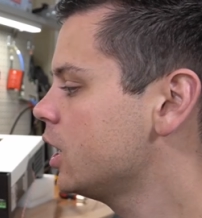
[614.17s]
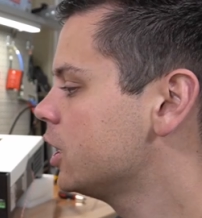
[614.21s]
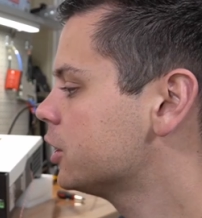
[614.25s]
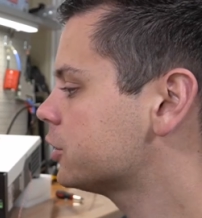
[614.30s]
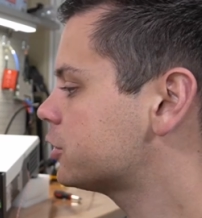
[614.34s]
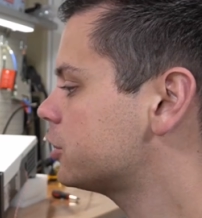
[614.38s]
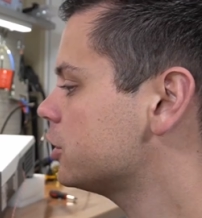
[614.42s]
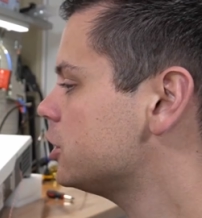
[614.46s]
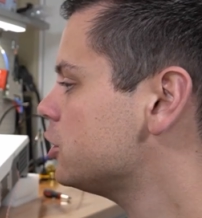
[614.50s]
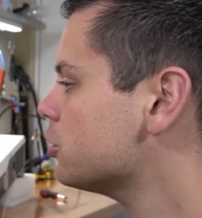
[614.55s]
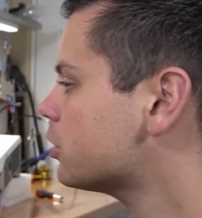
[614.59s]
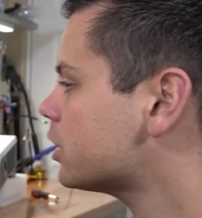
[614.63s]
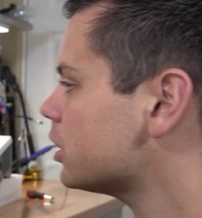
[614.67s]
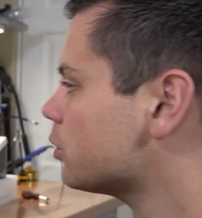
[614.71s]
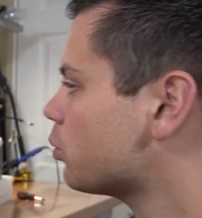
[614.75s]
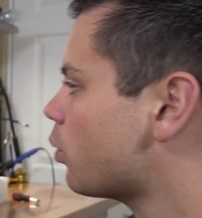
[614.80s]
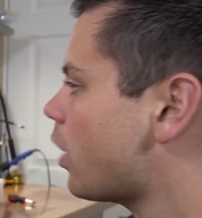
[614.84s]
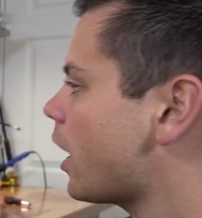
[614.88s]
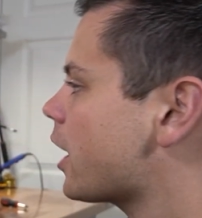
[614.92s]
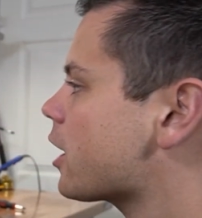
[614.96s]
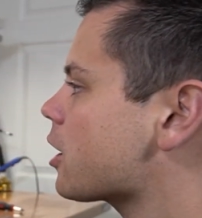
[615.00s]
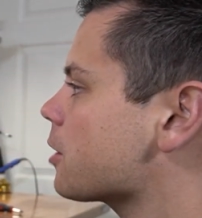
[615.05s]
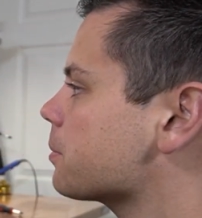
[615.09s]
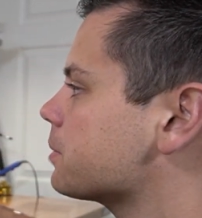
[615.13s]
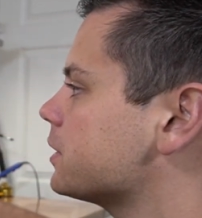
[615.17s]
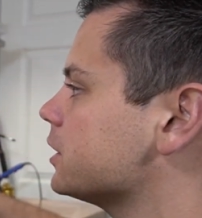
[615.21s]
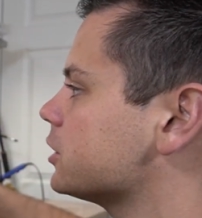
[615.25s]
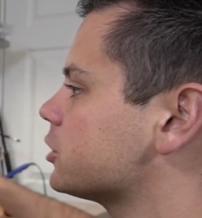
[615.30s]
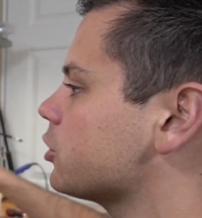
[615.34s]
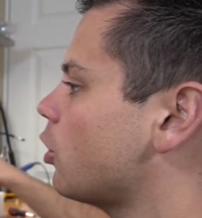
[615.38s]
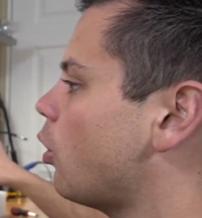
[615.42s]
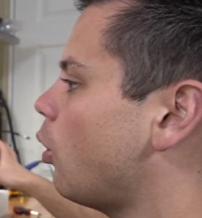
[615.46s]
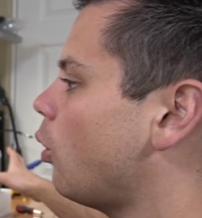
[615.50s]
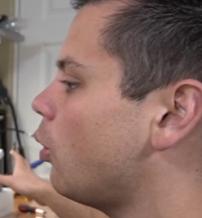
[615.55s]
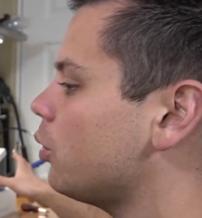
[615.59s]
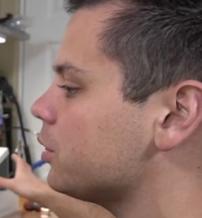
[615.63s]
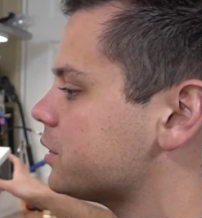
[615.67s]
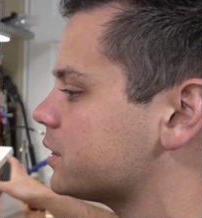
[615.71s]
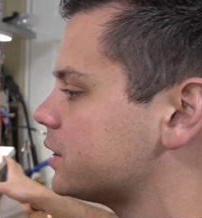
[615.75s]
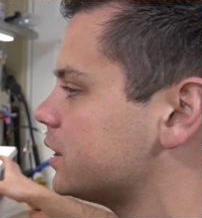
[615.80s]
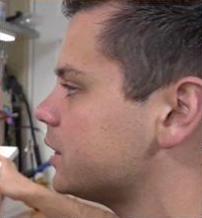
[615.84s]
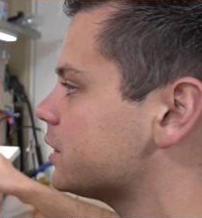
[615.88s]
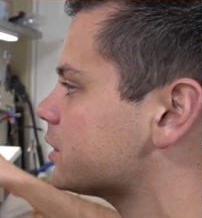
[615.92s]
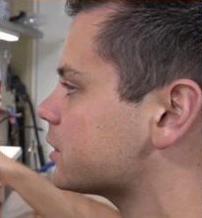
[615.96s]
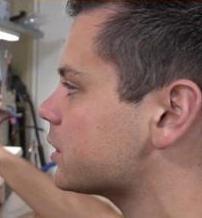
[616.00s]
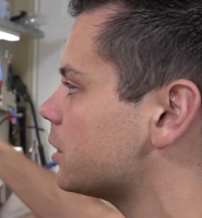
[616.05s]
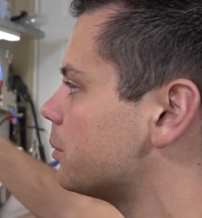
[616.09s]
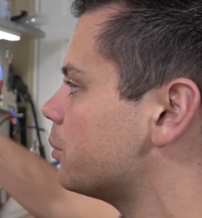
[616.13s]
So you could wire up this whole
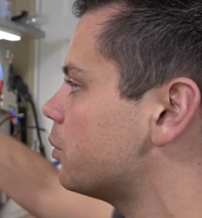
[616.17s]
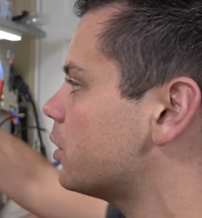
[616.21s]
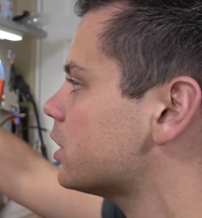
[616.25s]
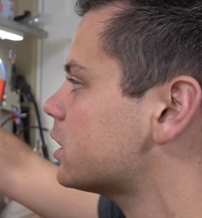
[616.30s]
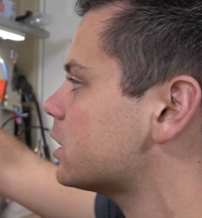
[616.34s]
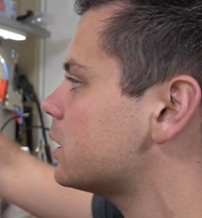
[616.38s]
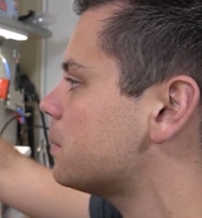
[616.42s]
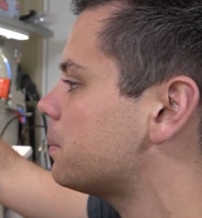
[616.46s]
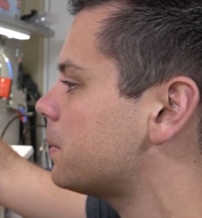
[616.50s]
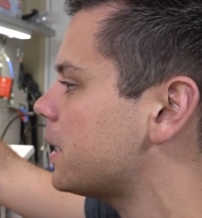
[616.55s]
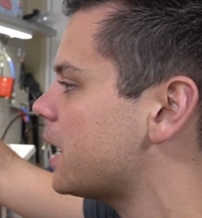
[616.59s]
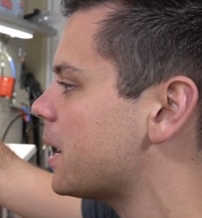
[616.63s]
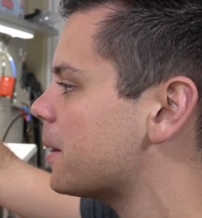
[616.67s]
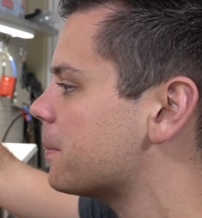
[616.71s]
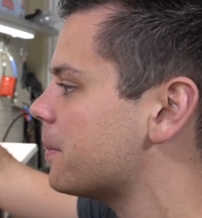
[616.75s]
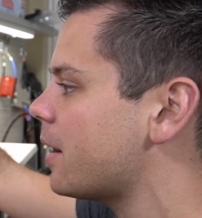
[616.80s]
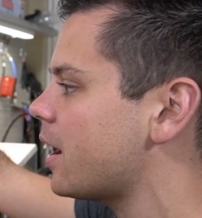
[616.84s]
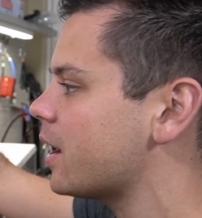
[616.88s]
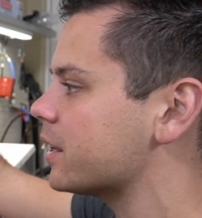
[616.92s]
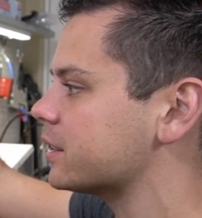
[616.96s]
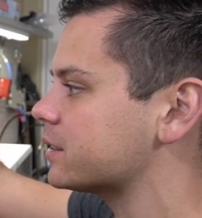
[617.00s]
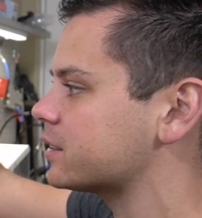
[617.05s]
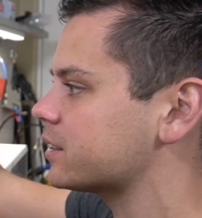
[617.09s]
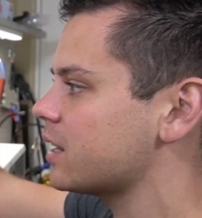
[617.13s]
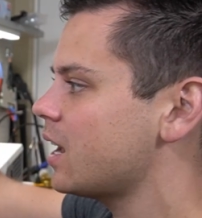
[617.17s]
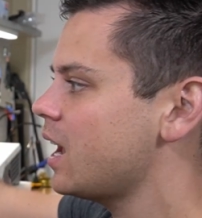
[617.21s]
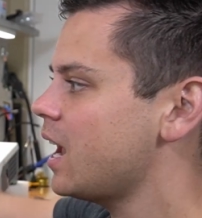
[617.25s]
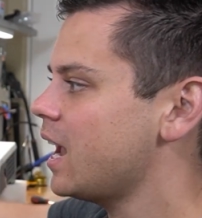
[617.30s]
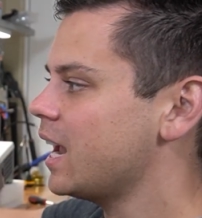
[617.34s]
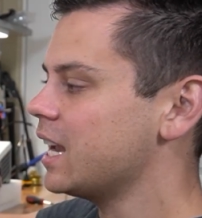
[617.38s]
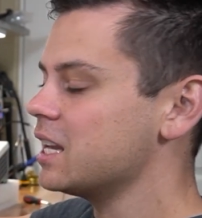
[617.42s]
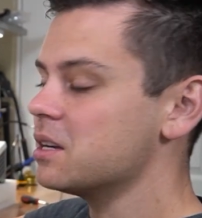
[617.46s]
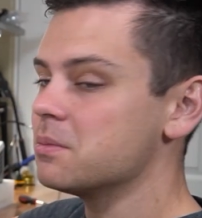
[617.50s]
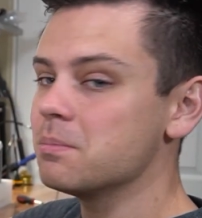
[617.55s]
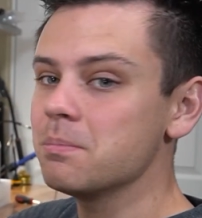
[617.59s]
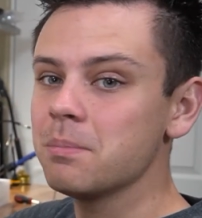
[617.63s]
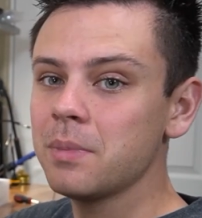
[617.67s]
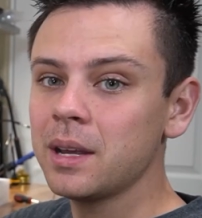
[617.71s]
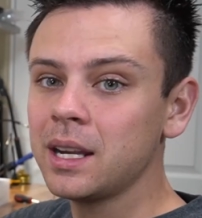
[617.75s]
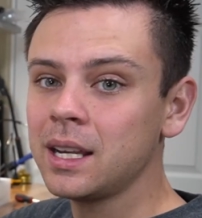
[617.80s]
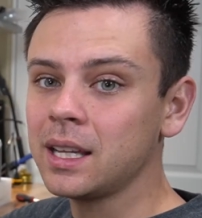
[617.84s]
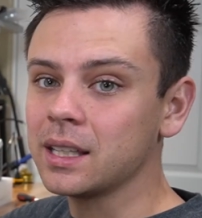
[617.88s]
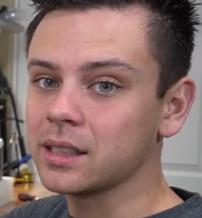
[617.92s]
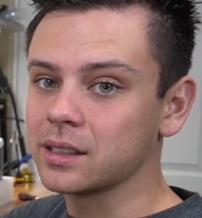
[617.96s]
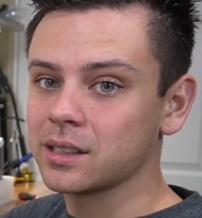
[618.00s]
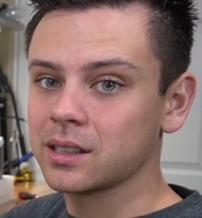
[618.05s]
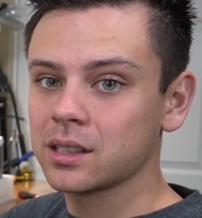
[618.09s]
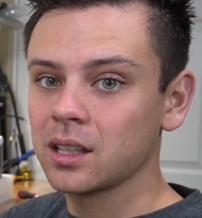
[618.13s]
system with the B M S in
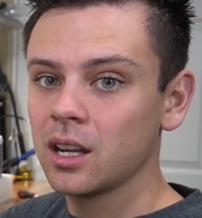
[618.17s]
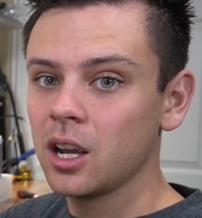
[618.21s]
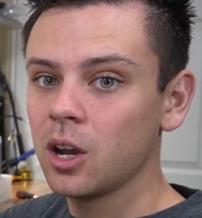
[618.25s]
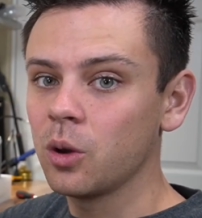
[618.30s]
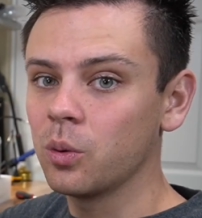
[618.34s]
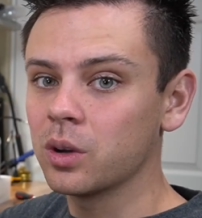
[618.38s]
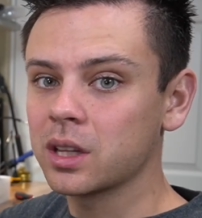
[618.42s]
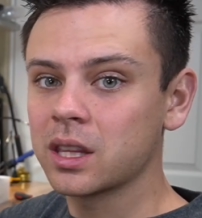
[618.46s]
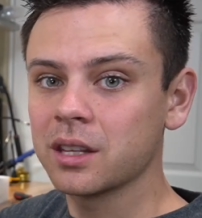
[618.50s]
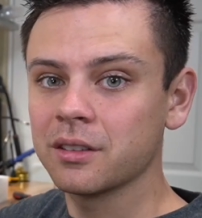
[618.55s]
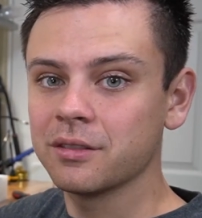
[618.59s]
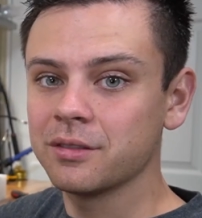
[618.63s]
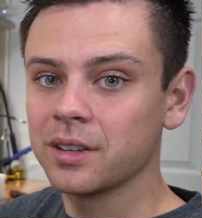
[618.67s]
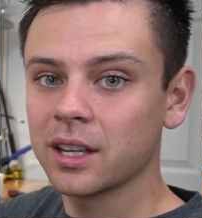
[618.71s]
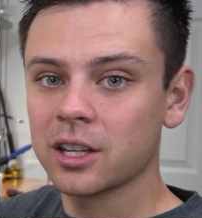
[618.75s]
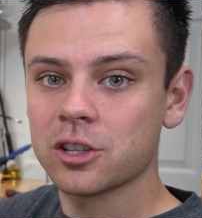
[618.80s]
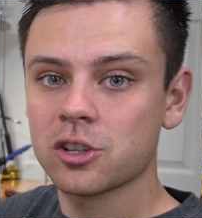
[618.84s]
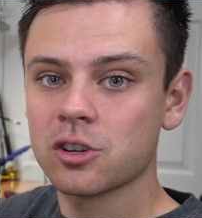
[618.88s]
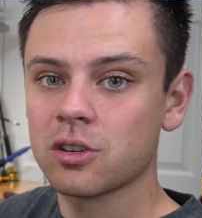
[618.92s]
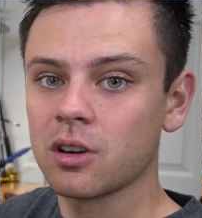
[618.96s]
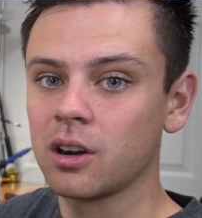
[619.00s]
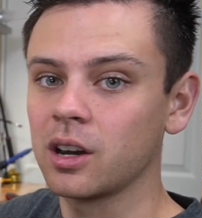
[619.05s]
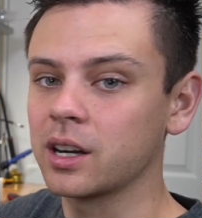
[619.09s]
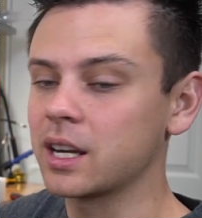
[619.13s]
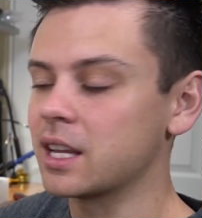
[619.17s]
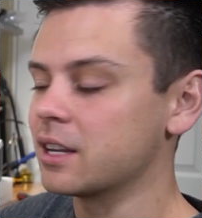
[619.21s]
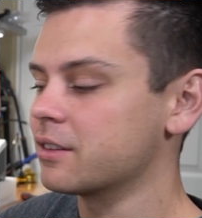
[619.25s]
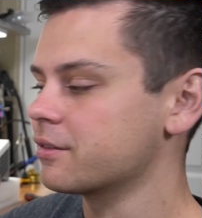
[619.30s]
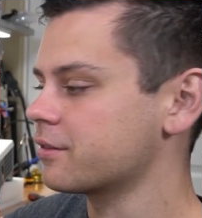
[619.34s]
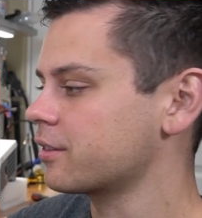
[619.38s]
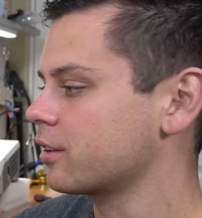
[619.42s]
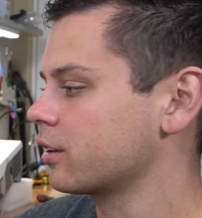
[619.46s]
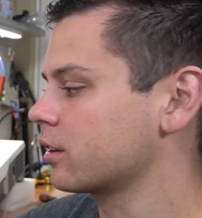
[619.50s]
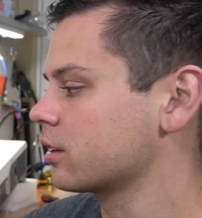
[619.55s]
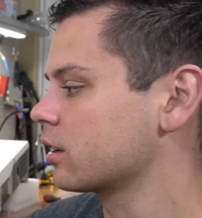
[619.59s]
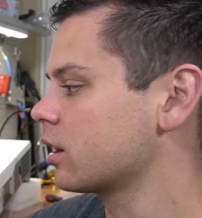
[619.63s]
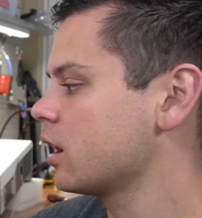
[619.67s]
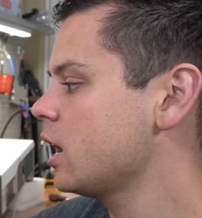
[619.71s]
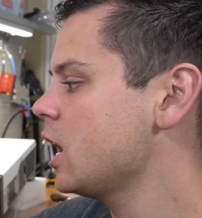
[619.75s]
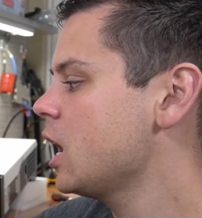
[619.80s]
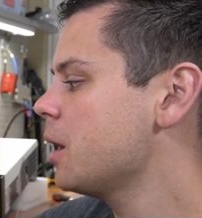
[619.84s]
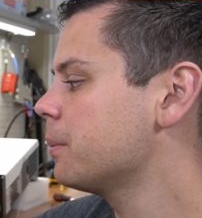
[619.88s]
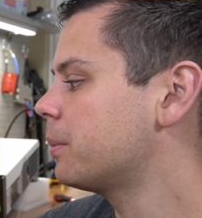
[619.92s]
minutes with a Victron inverter.